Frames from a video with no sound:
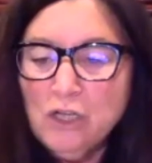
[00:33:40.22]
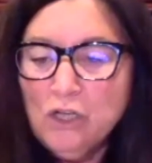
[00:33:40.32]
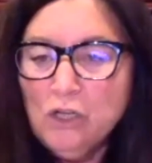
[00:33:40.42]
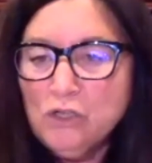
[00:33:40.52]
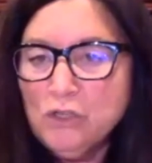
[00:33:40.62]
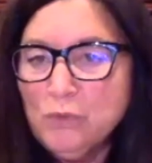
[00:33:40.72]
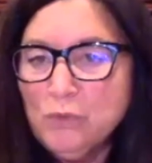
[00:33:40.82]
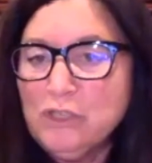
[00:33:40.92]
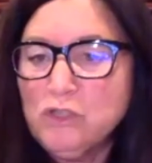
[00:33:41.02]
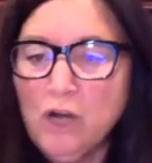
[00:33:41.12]
do we
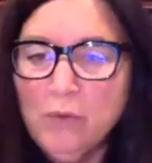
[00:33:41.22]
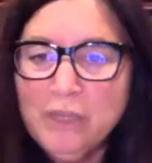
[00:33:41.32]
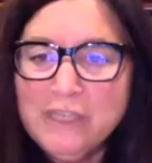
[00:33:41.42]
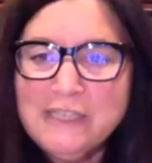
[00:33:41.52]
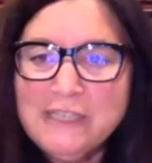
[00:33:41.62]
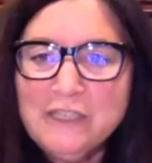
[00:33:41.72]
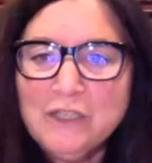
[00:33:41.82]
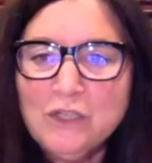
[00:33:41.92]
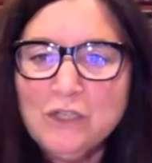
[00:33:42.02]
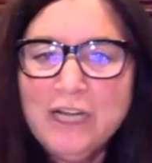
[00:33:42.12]
start with distance
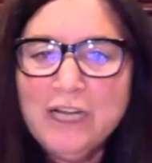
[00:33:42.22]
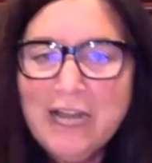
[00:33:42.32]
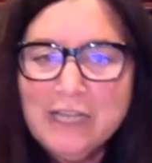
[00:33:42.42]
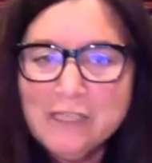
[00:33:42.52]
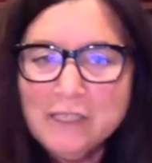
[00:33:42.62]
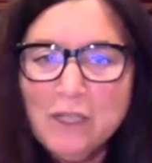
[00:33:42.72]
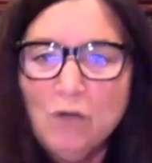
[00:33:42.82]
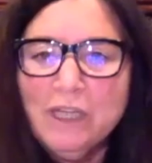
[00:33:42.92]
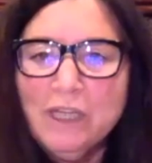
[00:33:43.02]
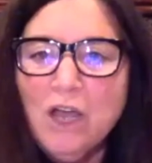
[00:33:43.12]
learning and
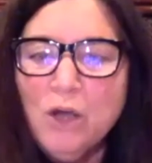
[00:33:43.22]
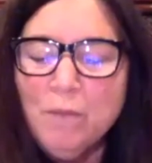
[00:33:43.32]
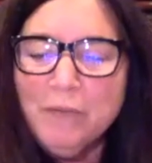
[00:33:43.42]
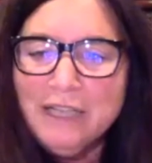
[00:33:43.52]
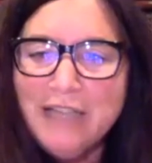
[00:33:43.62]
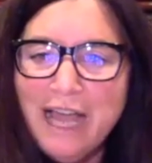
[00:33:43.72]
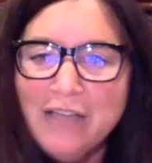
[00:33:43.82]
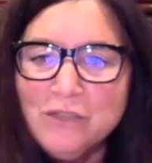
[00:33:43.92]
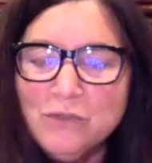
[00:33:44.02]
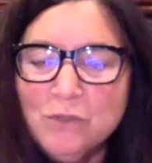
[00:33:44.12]
slowly open
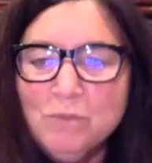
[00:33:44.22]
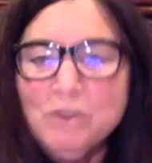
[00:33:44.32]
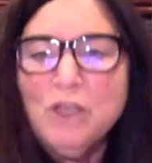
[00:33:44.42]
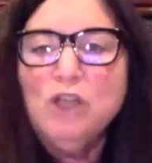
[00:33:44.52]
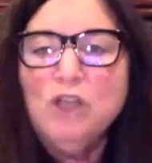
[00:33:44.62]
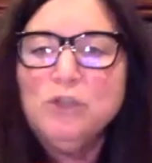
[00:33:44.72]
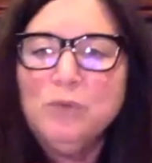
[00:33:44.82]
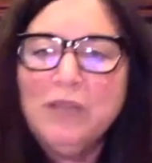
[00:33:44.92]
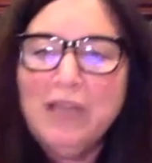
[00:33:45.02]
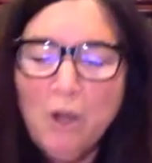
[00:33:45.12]
classrooms? Do
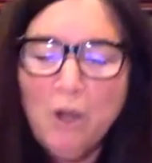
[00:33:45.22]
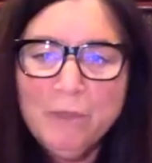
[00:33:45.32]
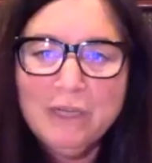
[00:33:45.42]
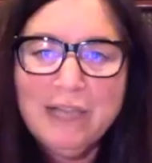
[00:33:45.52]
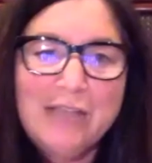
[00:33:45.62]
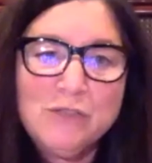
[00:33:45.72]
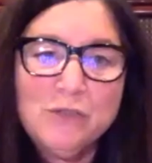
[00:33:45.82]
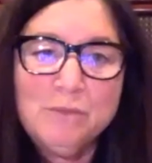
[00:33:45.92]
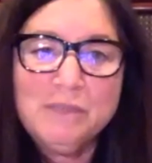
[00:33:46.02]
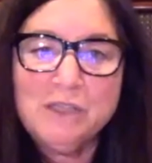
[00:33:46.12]
we open
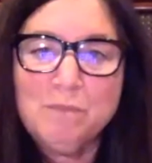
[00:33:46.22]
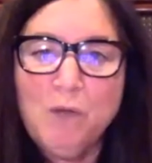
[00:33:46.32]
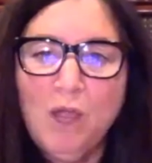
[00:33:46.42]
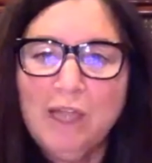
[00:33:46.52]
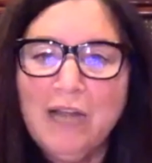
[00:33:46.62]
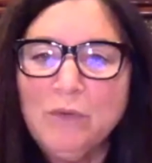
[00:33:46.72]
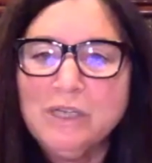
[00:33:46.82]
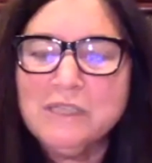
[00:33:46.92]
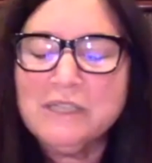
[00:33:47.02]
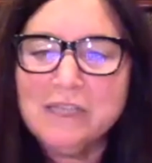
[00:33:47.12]
classrooms, as Paul and I were
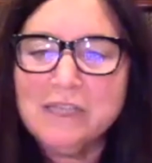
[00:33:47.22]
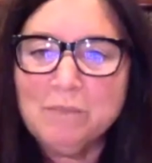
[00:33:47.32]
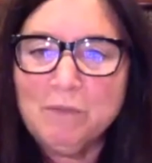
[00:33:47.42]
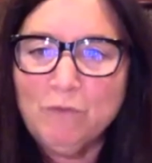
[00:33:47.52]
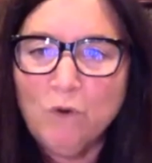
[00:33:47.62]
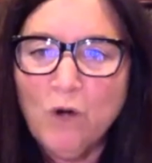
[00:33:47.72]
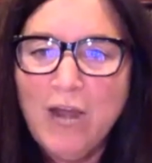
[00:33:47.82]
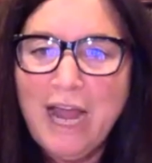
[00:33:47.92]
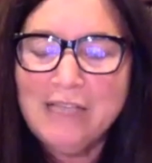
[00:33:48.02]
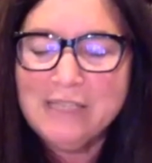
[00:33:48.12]
discussing before,
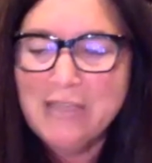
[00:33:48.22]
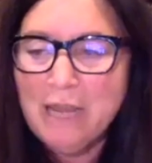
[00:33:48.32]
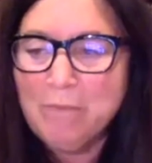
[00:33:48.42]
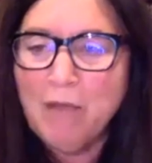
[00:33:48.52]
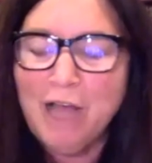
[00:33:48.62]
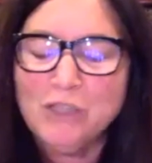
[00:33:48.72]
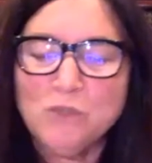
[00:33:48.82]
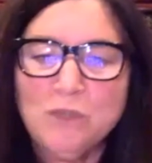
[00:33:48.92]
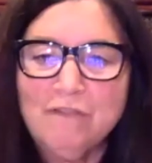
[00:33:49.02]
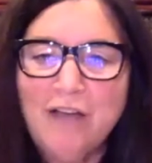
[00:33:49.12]
as a
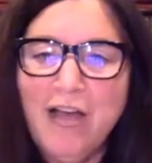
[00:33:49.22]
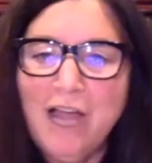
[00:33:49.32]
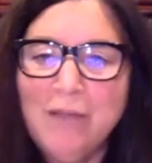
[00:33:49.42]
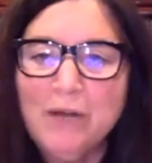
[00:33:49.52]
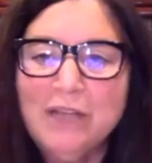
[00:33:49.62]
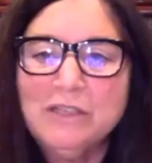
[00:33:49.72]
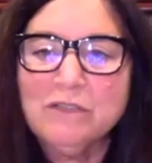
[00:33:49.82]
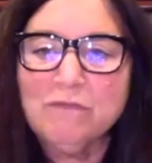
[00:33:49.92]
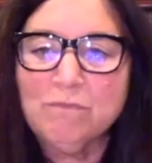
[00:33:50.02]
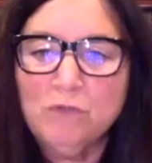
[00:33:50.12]
module of hybrids
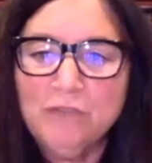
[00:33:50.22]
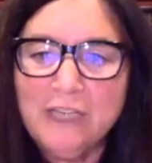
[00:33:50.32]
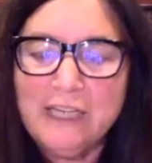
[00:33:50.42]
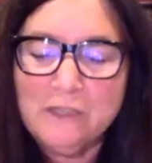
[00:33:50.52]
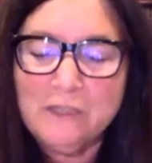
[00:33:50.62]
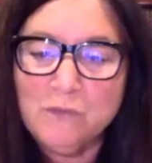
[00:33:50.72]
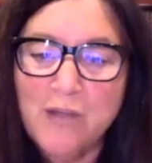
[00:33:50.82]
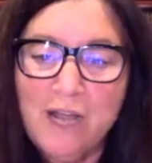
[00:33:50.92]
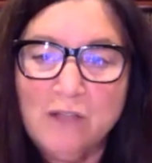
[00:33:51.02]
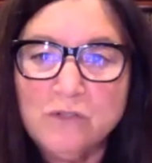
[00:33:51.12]
of moving kids
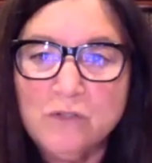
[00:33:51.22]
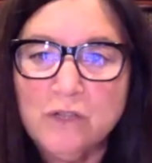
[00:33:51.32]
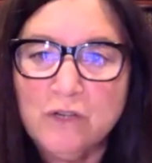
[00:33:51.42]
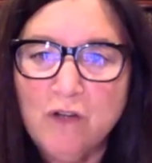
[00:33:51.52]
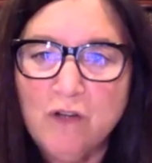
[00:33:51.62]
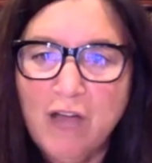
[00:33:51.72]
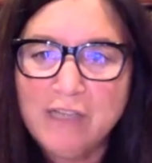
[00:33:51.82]
around so they're not